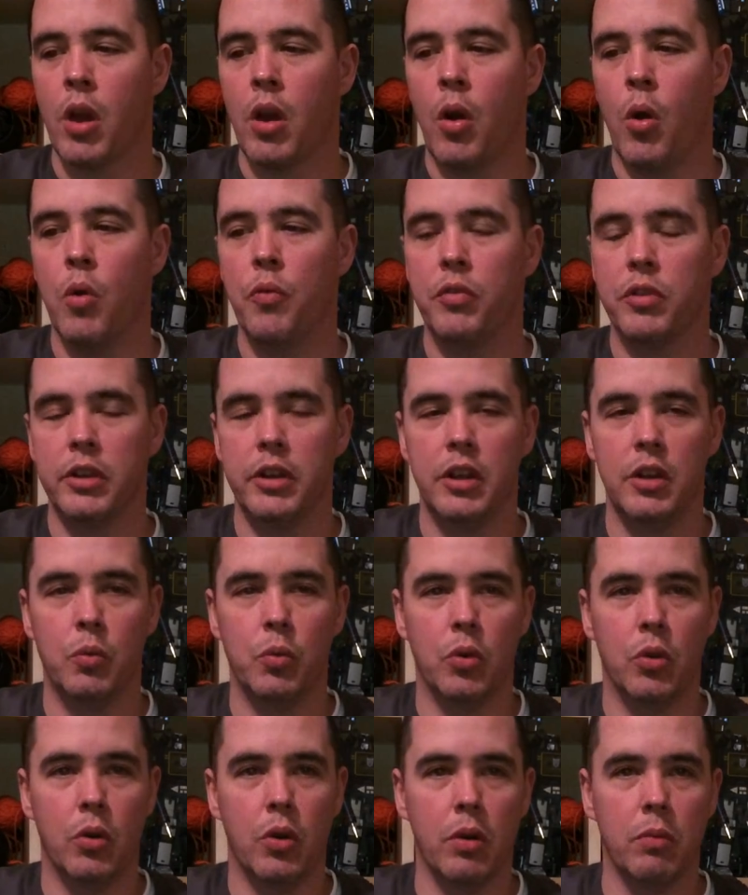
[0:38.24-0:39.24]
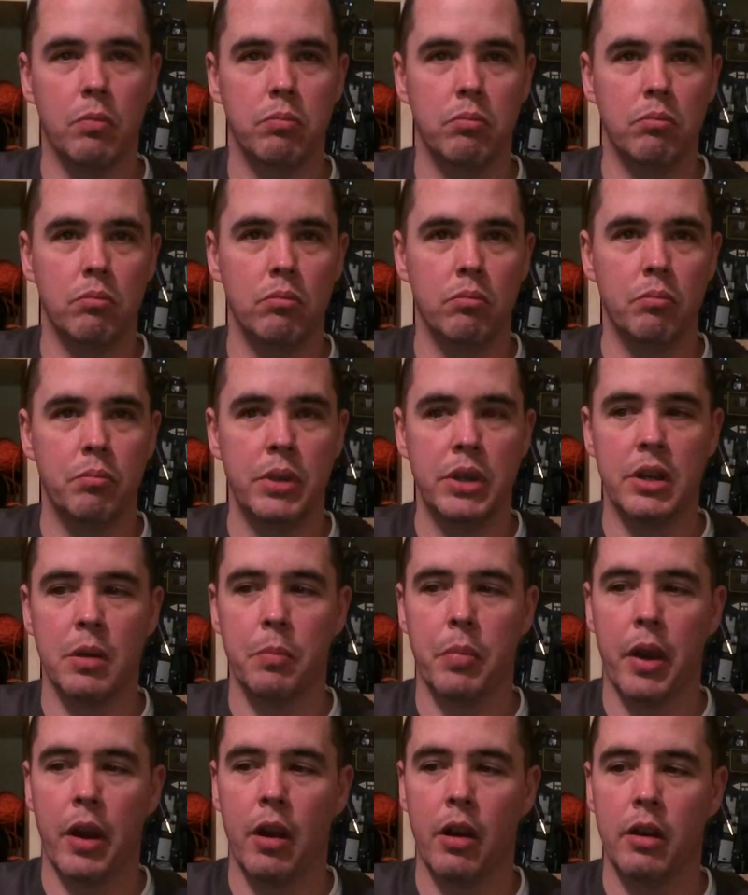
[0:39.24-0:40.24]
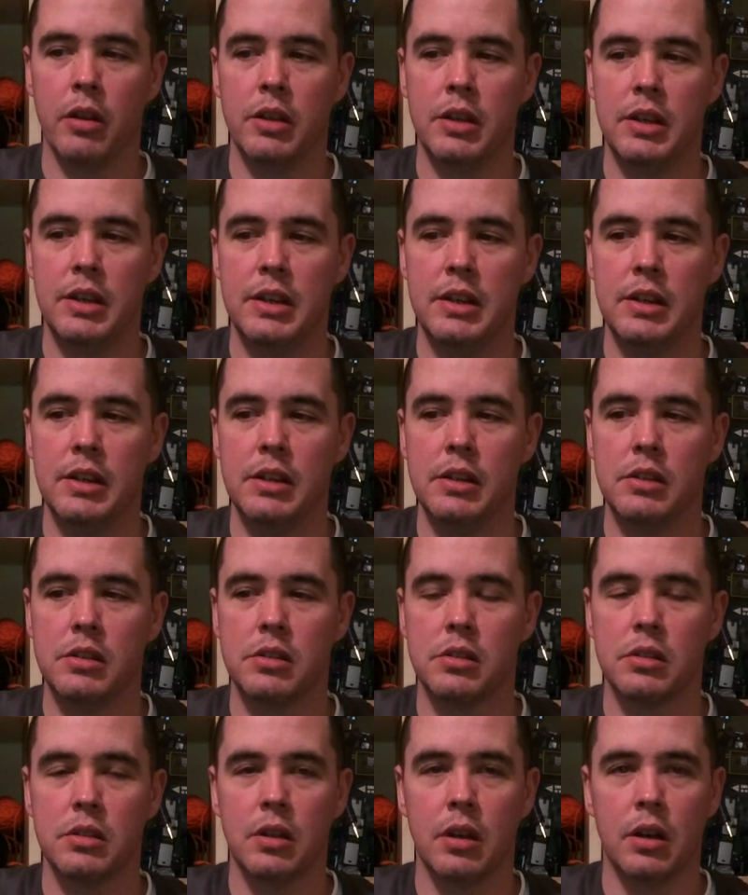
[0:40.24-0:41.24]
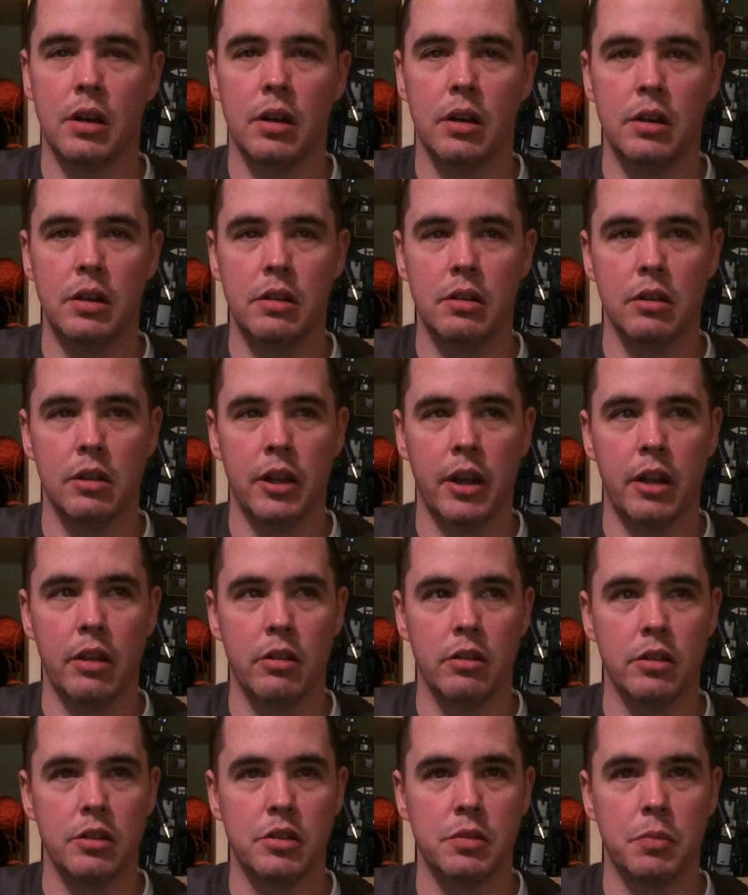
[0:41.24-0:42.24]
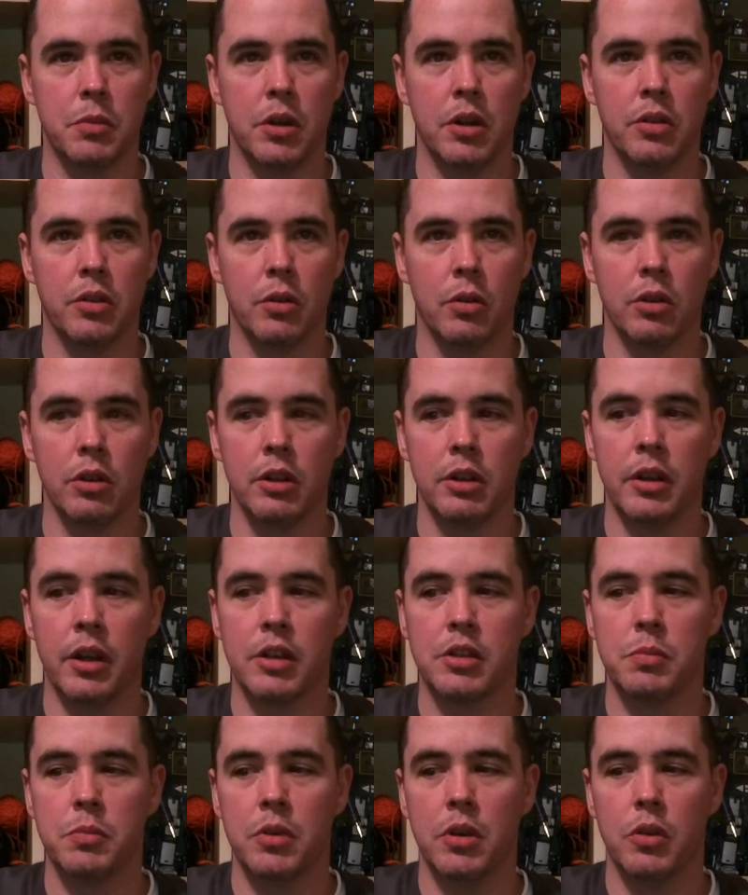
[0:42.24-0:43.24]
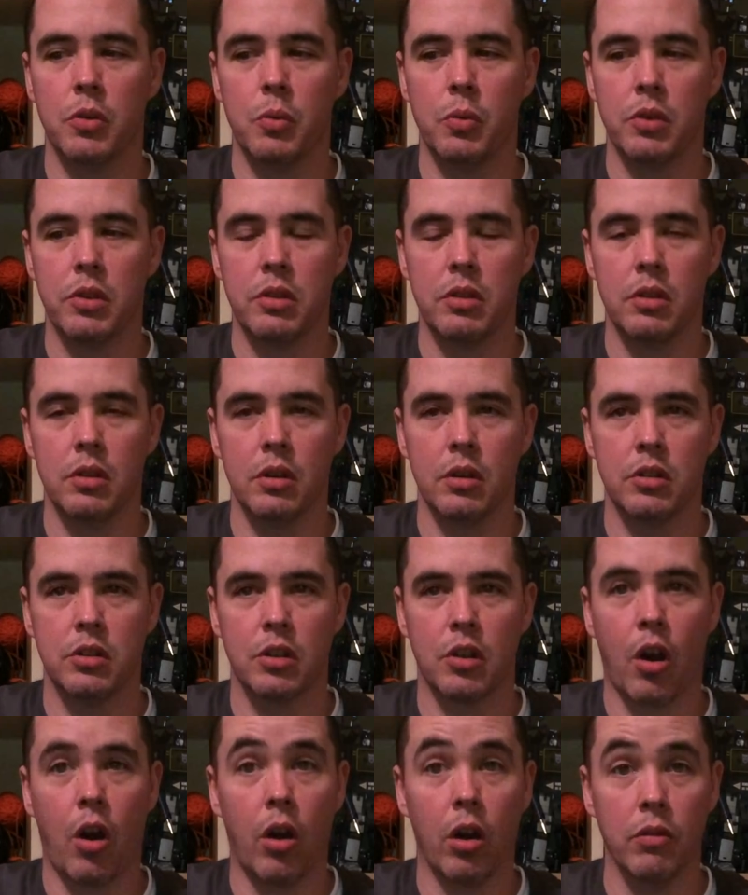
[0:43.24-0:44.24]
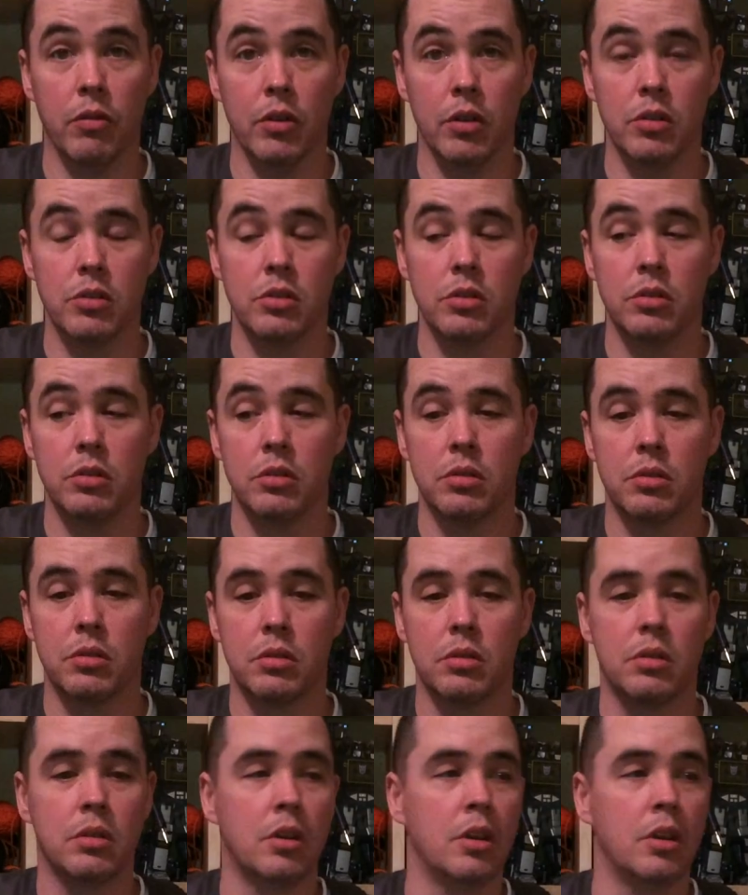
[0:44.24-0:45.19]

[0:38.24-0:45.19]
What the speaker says: hopefully we'll be comparing these either later this month or early next month with the Takara versions.